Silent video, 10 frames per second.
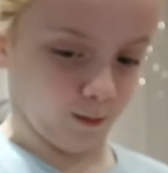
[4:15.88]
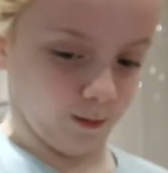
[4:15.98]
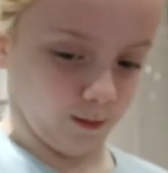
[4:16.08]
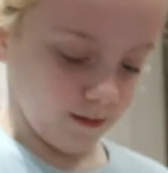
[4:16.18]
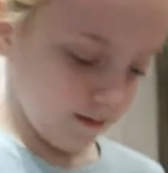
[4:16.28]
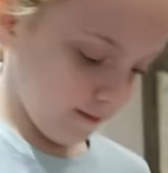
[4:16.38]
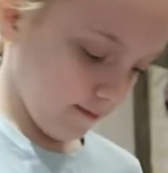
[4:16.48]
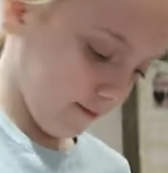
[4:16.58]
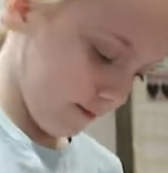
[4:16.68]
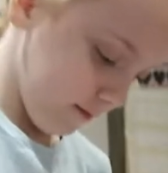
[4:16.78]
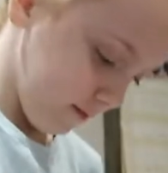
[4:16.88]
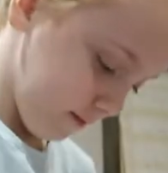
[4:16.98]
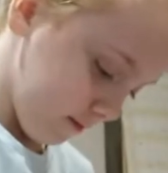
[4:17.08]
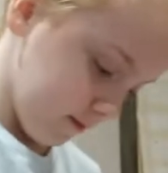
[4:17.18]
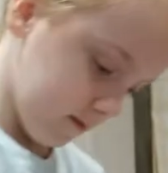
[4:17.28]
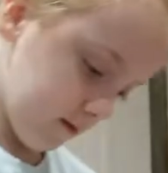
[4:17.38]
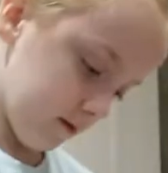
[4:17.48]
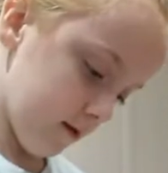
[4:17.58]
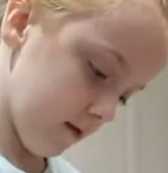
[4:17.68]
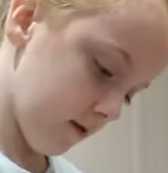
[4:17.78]
Right, let's get Katie
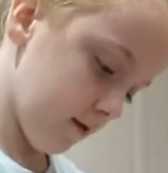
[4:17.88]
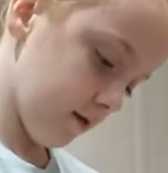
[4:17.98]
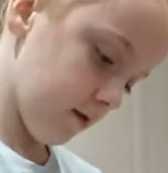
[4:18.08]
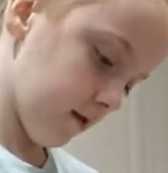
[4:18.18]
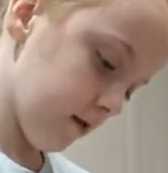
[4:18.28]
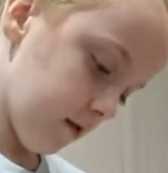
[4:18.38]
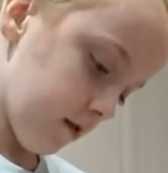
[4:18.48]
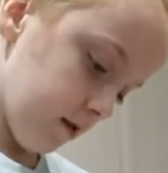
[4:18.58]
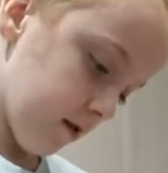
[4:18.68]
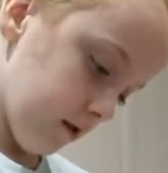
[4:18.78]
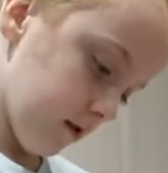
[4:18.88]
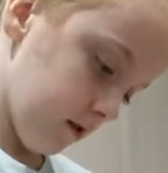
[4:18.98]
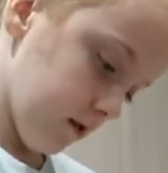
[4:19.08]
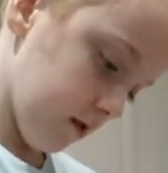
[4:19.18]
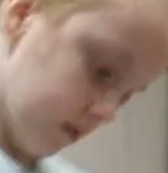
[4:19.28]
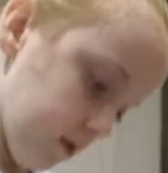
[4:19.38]
underway. Katie has to chuck everything